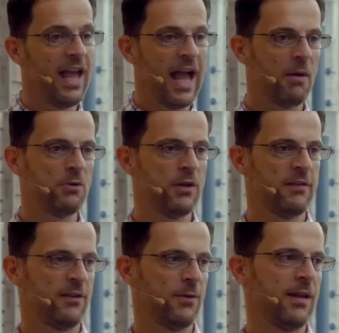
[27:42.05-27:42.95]
How would you
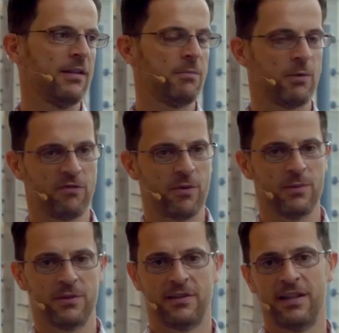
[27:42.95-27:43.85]
evaluate the performance?